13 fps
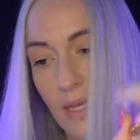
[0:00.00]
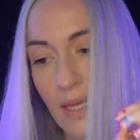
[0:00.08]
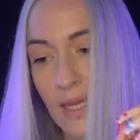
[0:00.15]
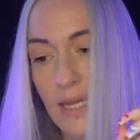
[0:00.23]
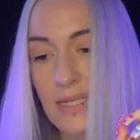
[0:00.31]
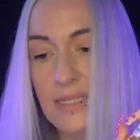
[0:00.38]

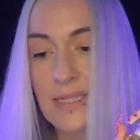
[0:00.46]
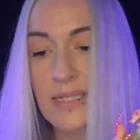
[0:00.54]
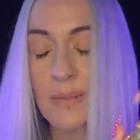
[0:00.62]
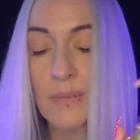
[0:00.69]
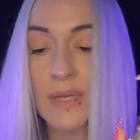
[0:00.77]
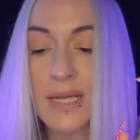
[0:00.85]
It
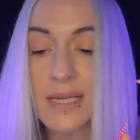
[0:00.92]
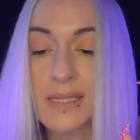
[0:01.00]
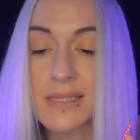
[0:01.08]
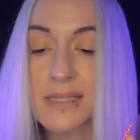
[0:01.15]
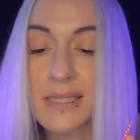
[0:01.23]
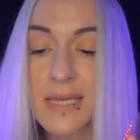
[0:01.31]

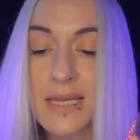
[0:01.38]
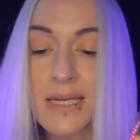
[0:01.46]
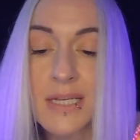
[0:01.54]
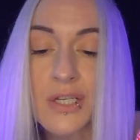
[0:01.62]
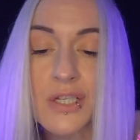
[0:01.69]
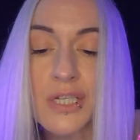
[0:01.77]
stimulates
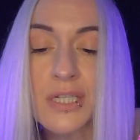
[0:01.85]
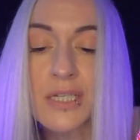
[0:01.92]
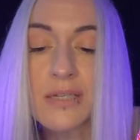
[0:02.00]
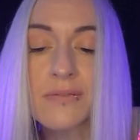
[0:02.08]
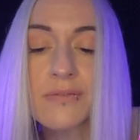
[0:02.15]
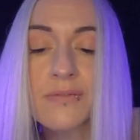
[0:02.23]

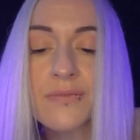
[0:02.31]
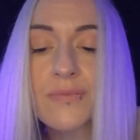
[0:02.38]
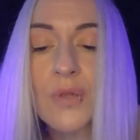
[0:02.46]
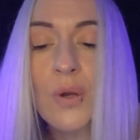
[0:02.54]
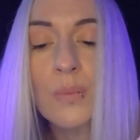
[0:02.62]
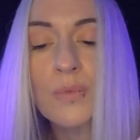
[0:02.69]
initiative,
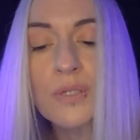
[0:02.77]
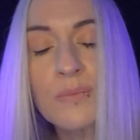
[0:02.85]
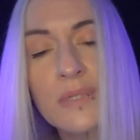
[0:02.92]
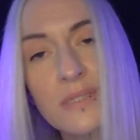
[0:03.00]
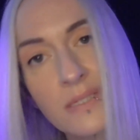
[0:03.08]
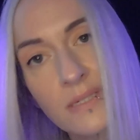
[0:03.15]

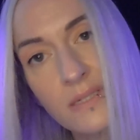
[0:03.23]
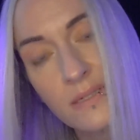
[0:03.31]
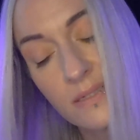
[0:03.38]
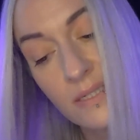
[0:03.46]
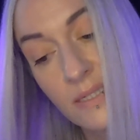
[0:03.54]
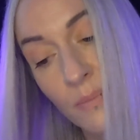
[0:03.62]
optimism,
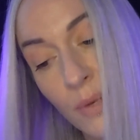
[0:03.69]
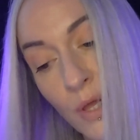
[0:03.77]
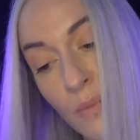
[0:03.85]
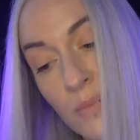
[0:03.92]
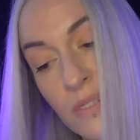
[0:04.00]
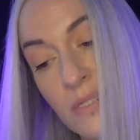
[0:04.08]

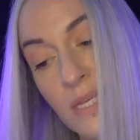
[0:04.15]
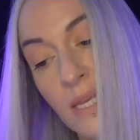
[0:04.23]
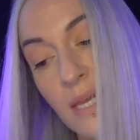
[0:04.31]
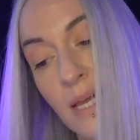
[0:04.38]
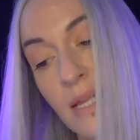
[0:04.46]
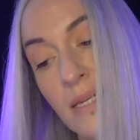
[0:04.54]
diplomacy,
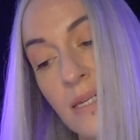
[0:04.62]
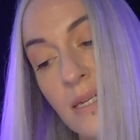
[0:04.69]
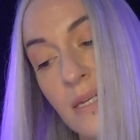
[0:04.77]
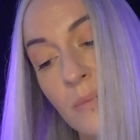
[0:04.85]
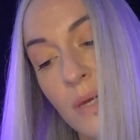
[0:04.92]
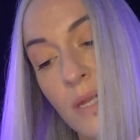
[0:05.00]
and
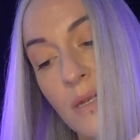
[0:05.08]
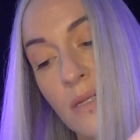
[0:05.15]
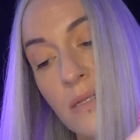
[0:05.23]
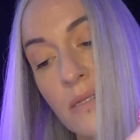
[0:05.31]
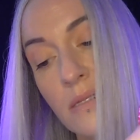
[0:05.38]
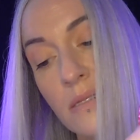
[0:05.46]

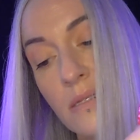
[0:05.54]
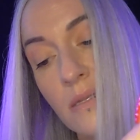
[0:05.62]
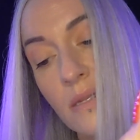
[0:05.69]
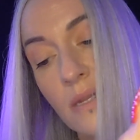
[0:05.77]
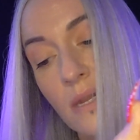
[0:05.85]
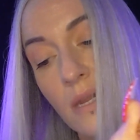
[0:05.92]
independence.
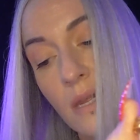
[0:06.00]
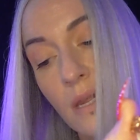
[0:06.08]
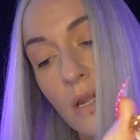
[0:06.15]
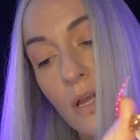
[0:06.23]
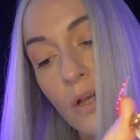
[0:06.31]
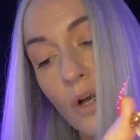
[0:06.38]

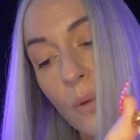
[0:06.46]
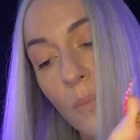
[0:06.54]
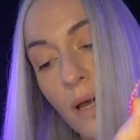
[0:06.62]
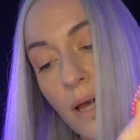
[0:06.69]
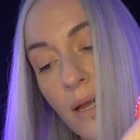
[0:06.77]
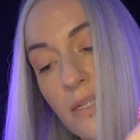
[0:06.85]

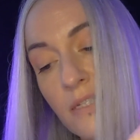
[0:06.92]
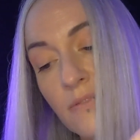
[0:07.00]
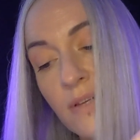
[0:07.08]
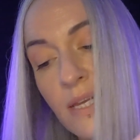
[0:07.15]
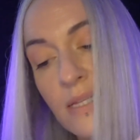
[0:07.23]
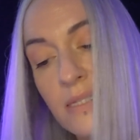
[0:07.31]
Copper
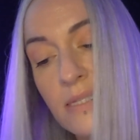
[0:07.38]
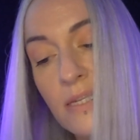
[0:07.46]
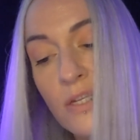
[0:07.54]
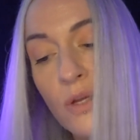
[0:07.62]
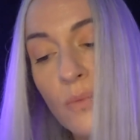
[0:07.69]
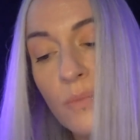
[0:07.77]
activates
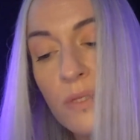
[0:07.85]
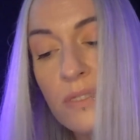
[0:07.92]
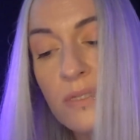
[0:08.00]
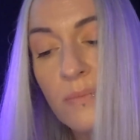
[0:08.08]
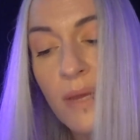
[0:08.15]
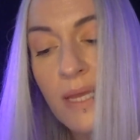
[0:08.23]
and
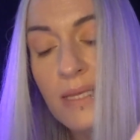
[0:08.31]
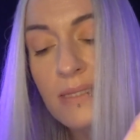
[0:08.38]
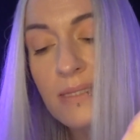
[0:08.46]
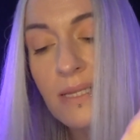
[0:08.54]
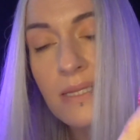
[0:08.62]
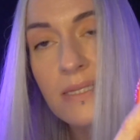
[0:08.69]
opens the
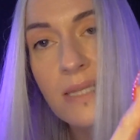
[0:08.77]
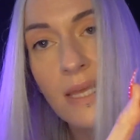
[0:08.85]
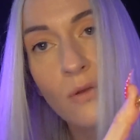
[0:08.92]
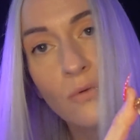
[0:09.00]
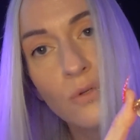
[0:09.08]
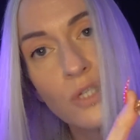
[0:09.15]
base and
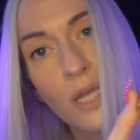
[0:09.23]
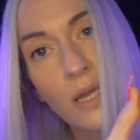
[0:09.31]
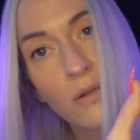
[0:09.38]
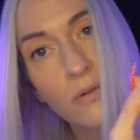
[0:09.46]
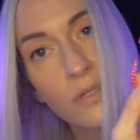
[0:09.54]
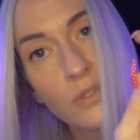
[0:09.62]
sacral
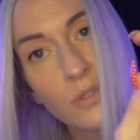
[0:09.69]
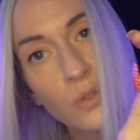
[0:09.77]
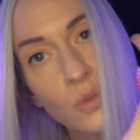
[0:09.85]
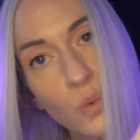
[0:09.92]
chakras,